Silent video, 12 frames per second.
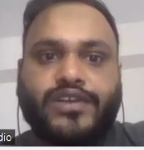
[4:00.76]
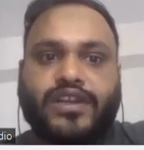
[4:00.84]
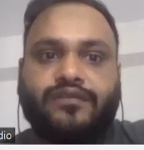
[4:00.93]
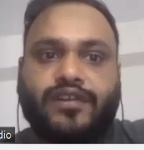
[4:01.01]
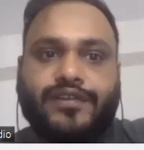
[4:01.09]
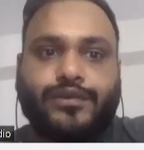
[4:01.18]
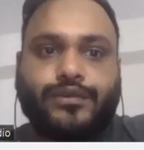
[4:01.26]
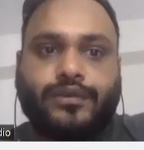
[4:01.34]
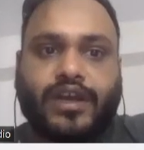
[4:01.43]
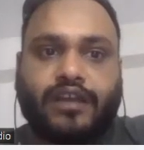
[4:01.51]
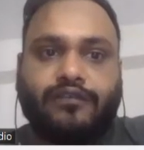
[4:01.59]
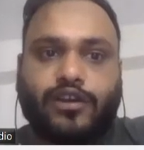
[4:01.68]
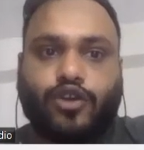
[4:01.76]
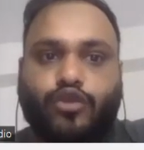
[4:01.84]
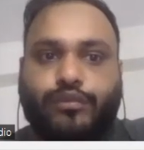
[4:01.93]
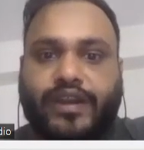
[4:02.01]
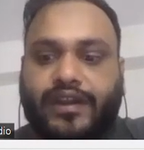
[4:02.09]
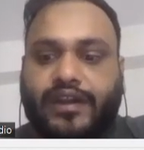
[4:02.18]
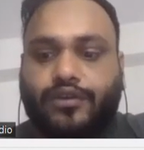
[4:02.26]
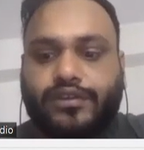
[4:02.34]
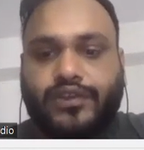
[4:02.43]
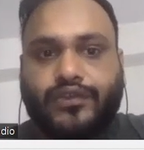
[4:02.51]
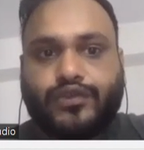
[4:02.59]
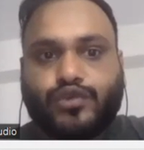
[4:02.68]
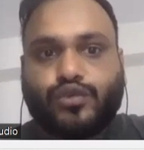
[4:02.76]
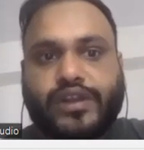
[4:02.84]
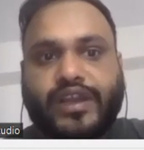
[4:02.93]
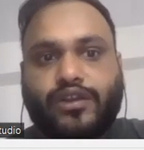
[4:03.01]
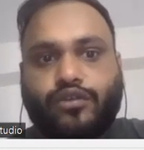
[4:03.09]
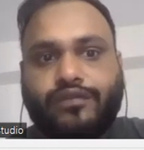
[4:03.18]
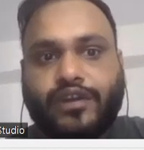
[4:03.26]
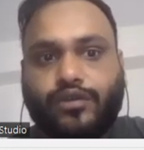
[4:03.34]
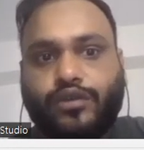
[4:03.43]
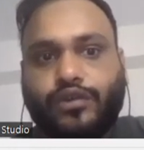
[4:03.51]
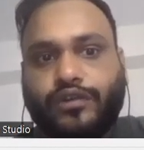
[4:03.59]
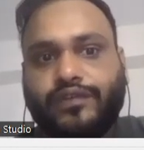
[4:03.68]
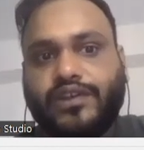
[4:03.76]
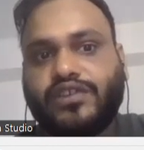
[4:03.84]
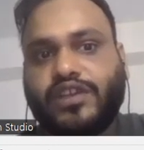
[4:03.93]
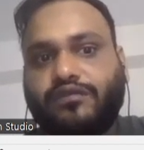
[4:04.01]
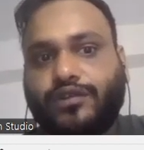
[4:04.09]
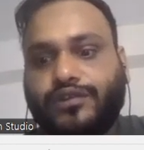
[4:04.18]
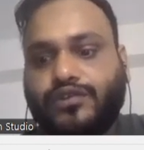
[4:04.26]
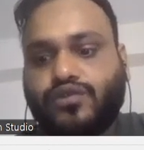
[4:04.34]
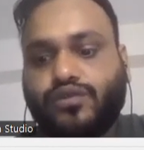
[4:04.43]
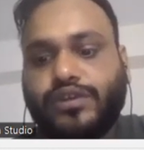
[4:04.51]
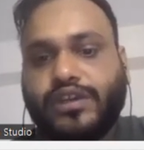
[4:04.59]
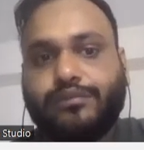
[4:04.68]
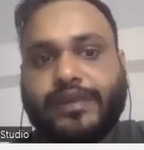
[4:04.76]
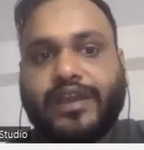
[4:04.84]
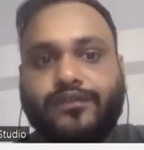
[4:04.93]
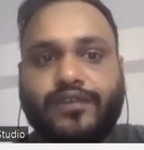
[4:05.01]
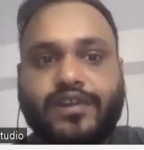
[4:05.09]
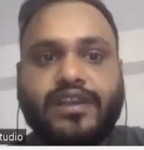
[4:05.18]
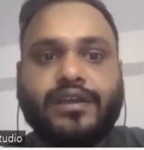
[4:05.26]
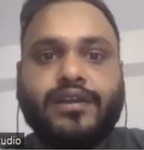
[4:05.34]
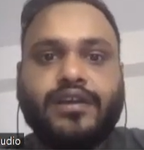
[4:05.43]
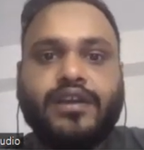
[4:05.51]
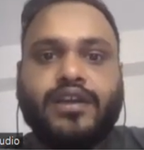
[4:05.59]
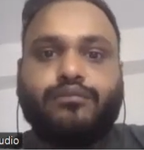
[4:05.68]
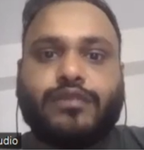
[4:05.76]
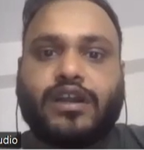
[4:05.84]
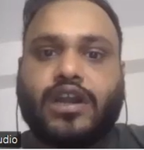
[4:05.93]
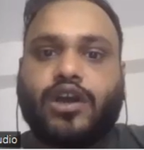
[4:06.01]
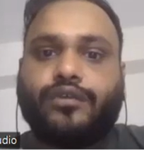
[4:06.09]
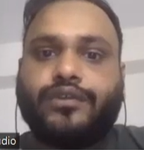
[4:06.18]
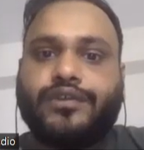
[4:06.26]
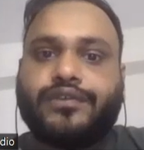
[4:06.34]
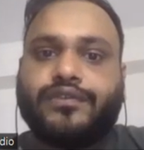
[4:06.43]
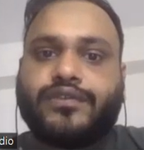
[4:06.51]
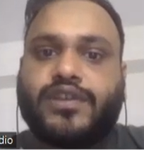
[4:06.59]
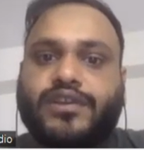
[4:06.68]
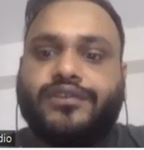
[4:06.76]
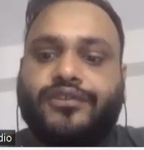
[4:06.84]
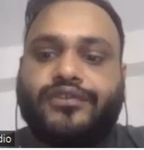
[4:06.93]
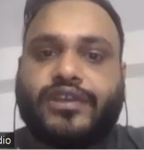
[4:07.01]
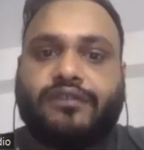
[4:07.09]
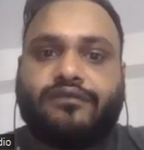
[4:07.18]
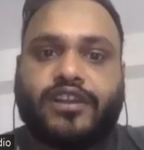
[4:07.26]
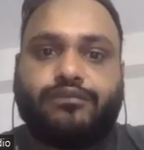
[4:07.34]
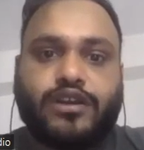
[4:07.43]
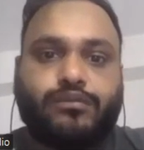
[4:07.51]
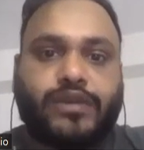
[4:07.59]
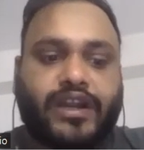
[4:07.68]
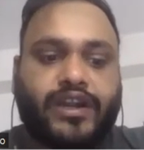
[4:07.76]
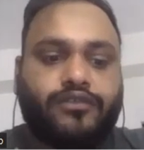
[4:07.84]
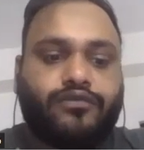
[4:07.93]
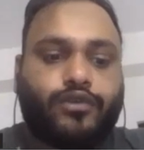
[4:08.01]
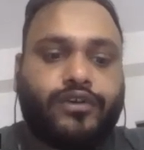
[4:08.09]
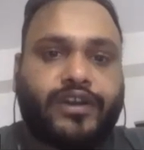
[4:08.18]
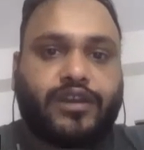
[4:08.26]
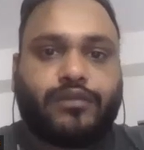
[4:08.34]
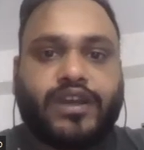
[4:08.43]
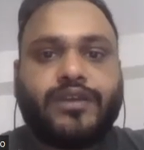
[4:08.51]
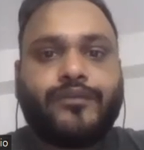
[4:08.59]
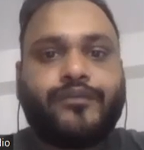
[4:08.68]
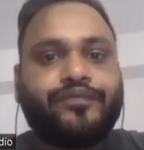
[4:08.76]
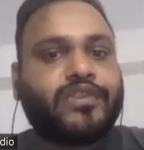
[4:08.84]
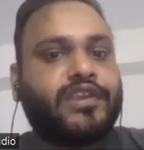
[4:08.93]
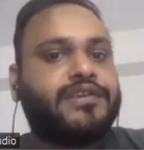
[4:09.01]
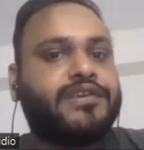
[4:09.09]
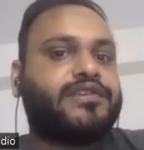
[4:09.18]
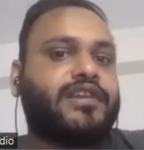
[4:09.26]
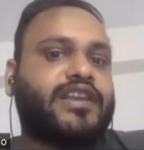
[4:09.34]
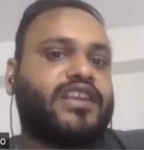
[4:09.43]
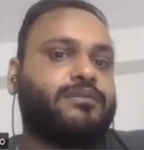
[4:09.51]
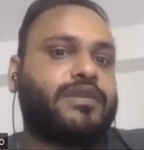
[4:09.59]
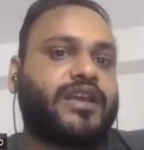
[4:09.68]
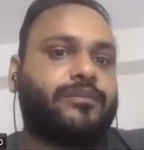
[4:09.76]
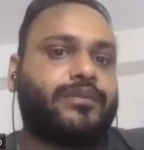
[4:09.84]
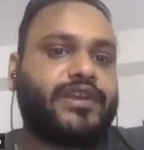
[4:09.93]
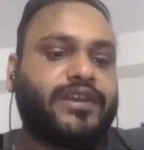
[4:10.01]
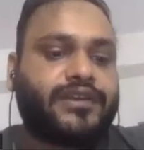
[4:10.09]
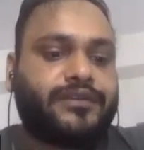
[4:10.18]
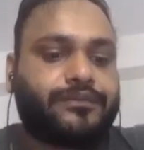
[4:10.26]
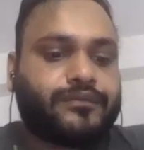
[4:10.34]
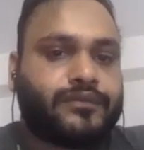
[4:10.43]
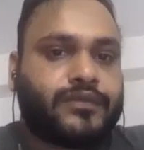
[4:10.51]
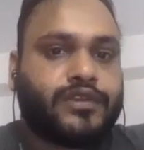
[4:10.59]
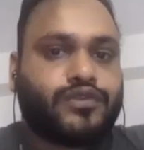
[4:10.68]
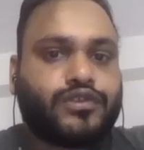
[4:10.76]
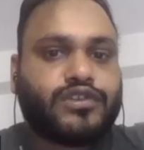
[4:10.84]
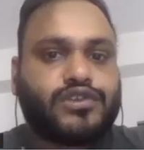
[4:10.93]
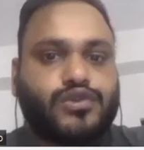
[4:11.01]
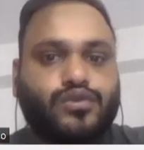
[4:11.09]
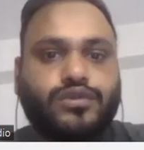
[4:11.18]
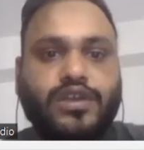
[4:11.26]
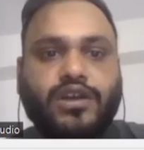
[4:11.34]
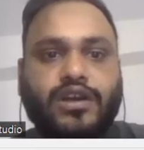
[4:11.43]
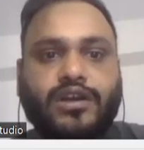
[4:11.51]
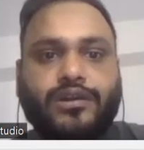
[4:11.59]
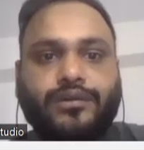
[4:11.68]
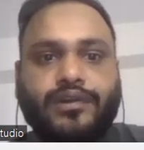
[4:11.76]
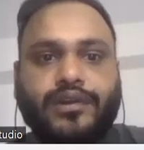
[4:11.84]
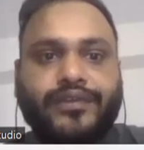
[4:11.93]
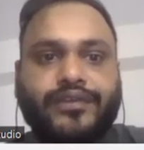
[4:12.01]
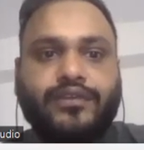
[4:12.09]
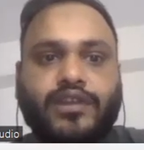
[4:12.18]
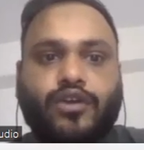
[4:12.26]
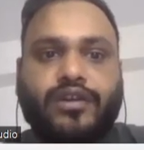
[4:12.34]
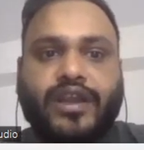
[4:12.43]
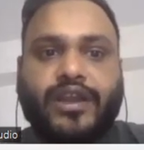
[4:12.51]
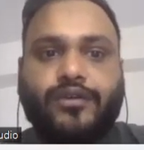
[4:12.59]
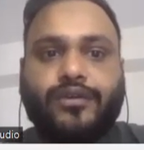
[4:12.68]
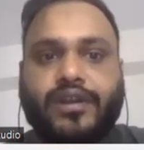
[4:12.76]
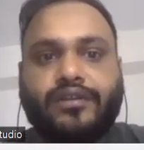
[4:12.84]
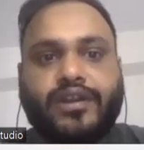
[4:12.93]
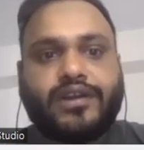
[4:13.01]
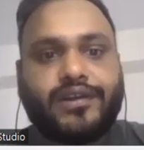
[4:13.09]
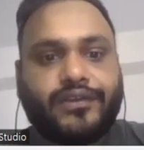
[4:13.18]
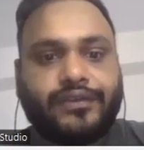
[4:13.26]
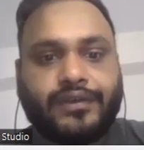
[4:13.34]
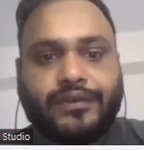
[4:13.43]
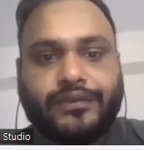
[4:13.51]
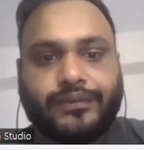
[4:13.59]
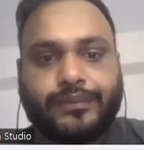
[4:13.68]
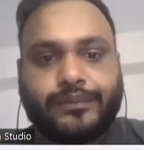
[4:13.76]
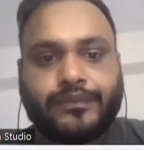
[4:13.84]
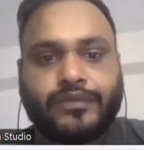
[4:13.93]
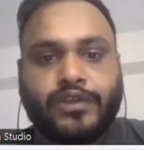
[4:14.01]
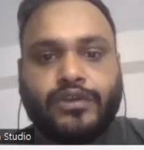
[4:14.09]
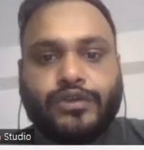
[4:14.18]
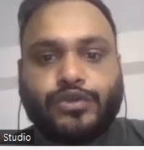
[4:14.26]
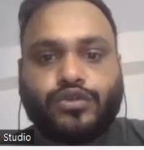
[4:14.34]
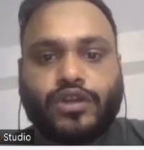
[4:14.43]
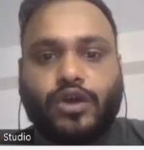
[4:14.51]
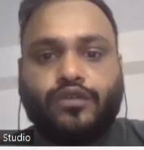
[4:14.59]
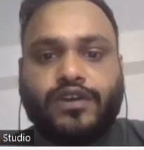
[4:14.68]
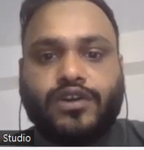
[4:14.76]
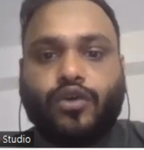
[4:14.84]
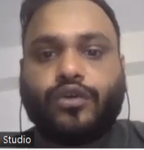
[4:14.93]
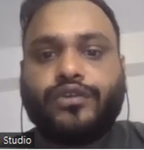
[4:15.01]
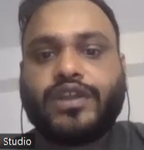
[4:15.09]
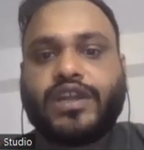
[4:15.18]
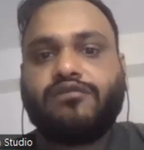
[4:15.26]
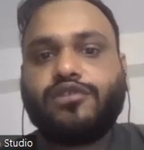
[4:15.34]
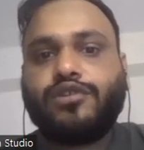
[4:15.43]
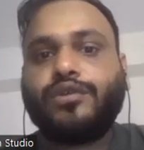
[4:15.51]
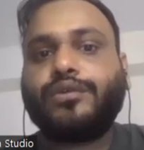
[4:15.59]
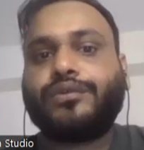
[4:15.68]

what I will do, I will comment out this two line of a code which I was doing manually. But now this change is available by default in my Selenium library. So just do the control S. Now try to run that test. So now we don't have to